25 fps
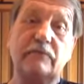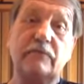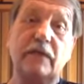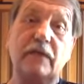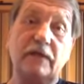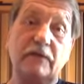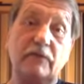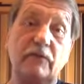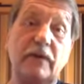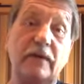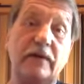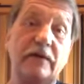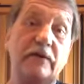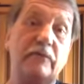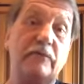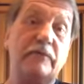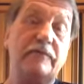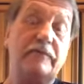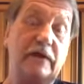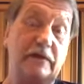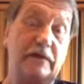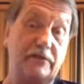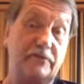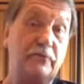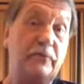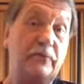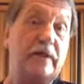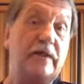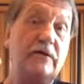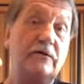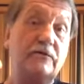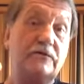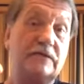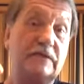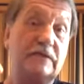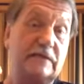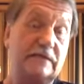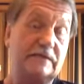Like right here, we've got three
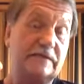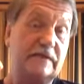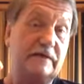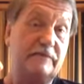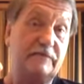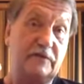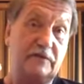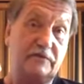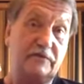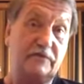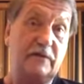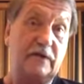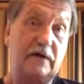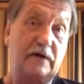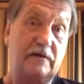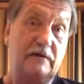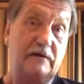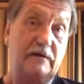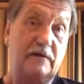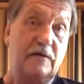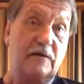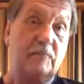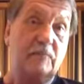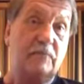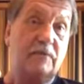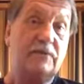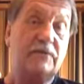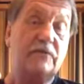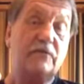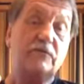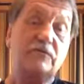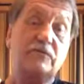notes at the seventh fret, but those